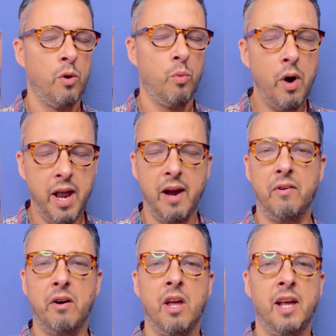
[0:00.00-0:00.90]

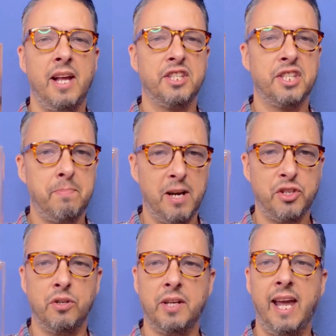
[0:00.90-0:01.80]
Whatever, it's a
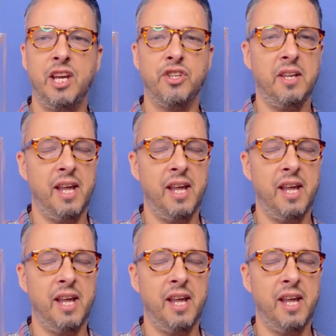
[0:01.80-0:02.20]
special occasion,